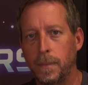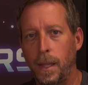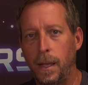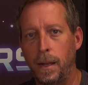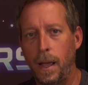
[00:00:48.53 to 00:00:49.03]

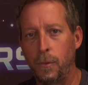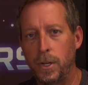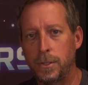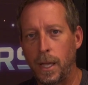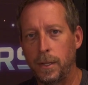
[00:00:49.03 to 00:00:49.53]
and
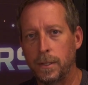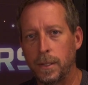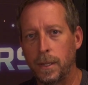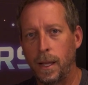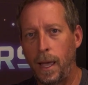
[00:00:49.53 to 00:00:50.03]
every
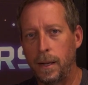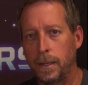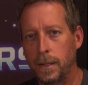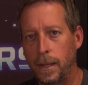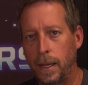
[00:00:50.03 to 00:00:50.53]
section had to
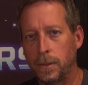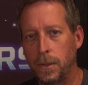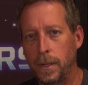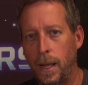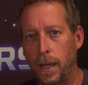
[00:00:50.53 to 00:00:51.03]
connect
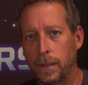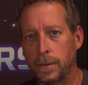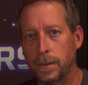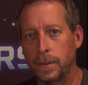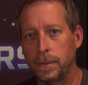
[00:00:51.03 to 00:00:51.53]
to the
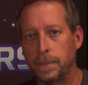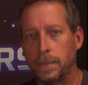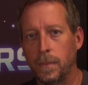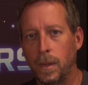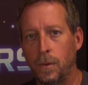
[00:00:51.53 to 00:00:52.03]
next.
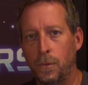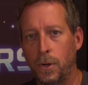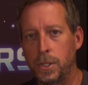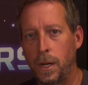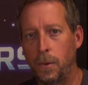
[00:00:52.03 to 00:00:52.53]

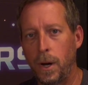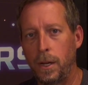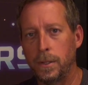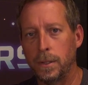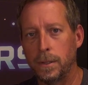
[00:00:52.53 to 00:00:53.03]
For
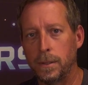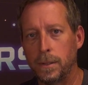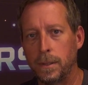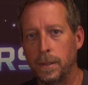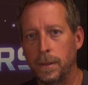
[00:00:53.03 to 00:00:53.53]

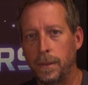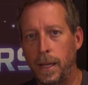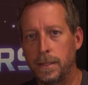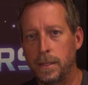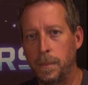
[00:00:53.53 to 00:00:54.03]
generations,
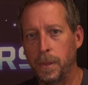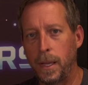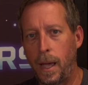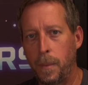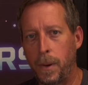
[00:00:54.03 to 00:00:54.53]
that's
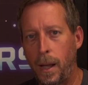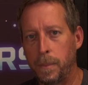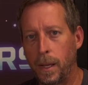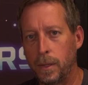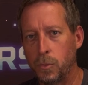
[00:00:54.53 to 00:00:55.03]
simply how
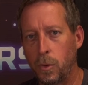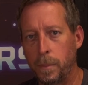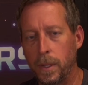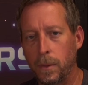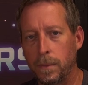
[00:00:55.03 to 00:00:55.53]
pipelines were
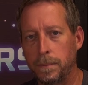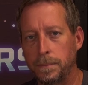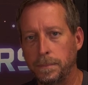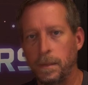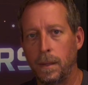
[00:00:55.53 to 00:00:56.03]
built.
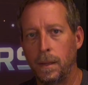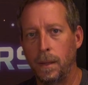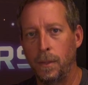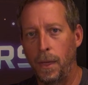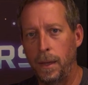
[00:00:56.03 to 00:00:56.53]

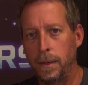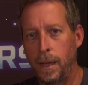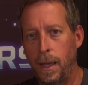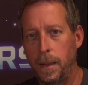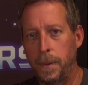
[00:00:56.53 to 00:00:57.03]
Then
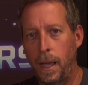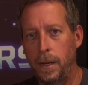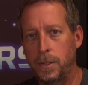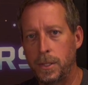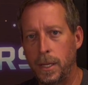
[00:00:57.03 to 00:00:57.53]
came
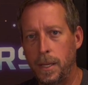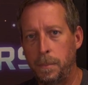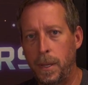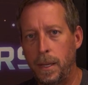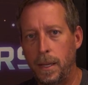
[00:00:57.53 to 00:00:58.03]

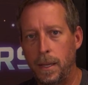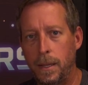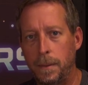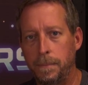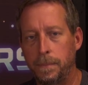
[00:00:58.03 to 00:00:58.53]
HDPE,